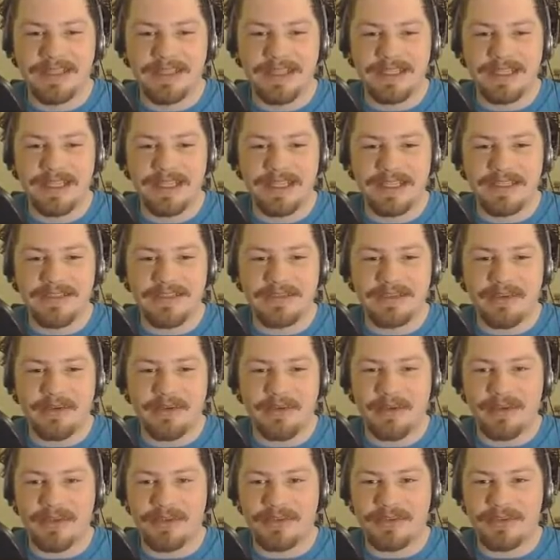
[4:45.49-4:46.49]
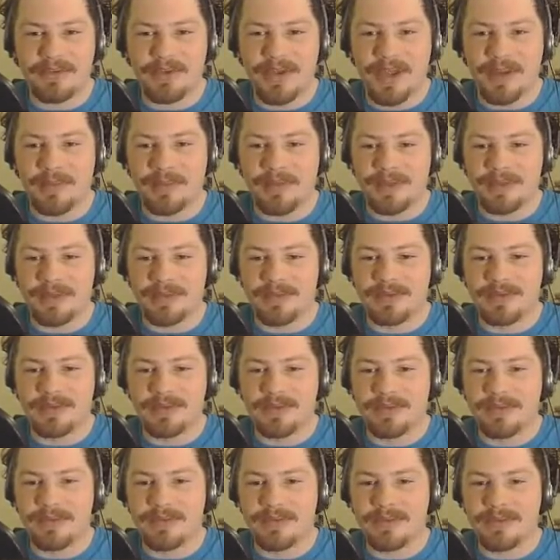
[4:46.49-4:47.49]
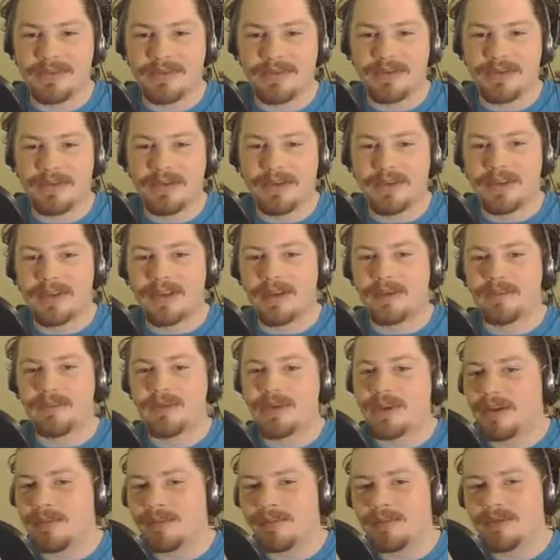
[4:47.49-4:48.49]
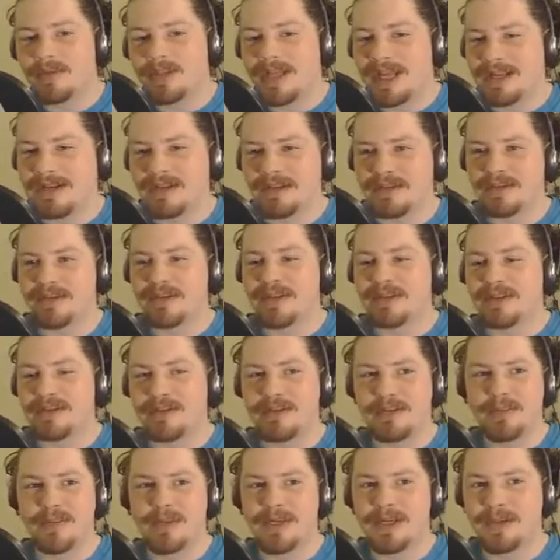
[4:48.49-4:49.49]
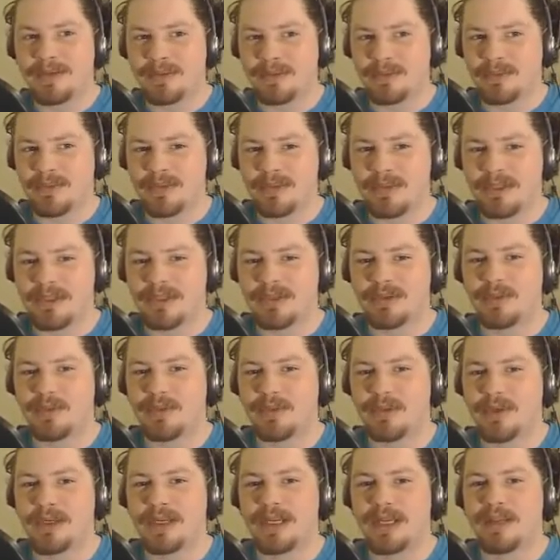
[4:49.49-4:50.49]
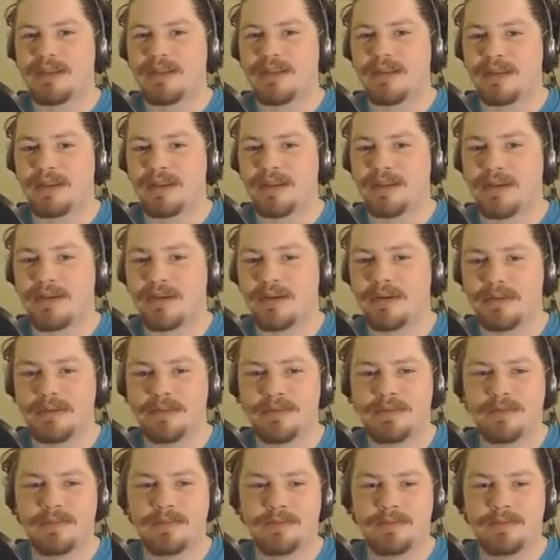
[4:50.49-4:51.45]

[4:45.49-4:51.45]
that is all zombies. I'm I'm glad to see that somebody has a really good work ethic, you know.